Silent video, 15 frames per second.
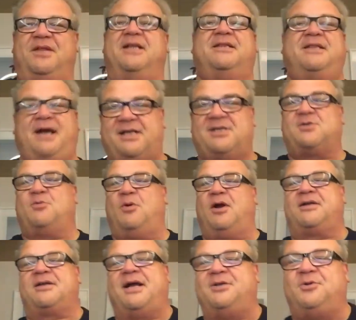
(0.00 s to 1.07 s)
It does
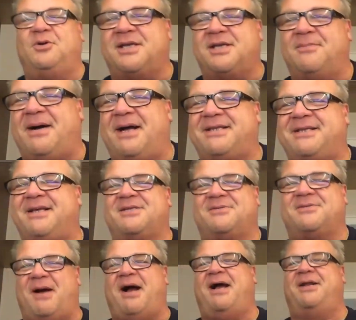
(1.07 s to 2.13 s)
work. I do
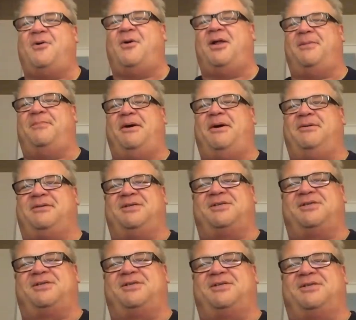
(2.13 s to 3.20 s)
samatias. I know all about
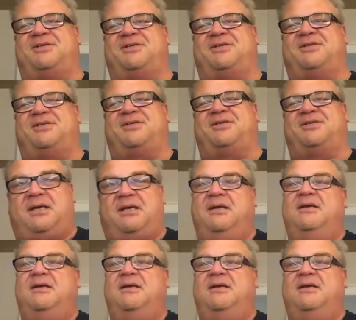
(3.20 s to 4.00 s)
this. Trust me.